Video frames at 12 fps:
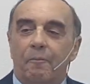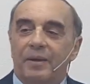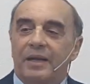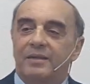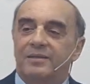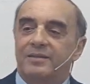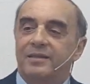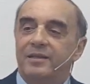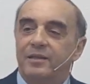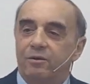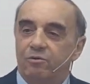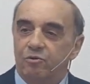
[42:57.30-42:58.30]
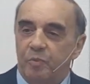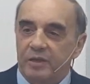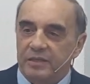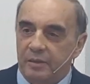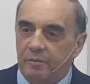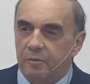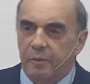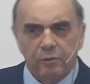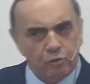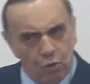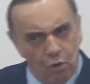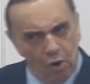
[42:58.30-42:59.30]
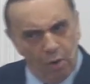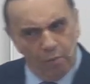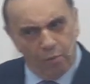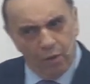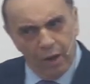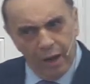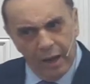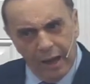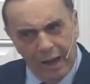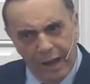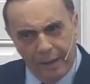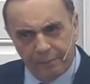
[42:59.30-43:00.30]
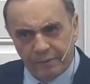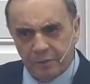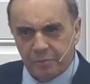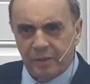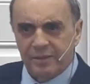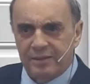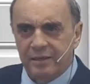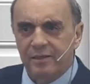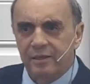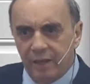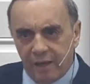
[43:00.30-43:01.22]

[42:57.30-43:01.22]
the joints and bone marrow, and ready to